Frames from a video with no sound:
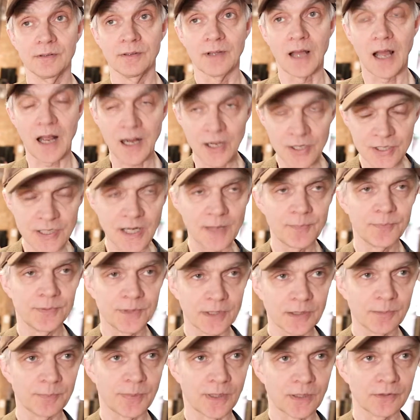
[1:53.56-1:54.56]

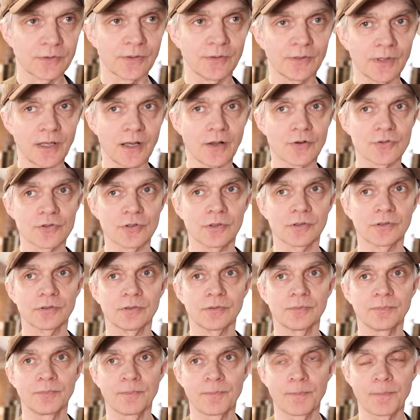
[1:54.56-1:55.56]
accepted part of the
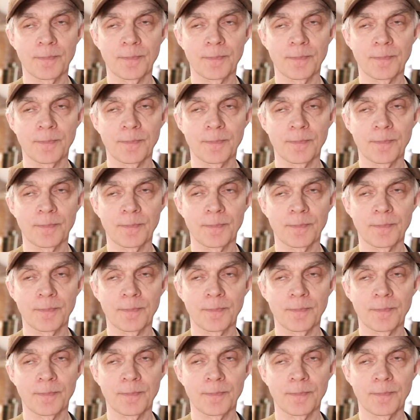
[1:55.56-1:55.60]
household.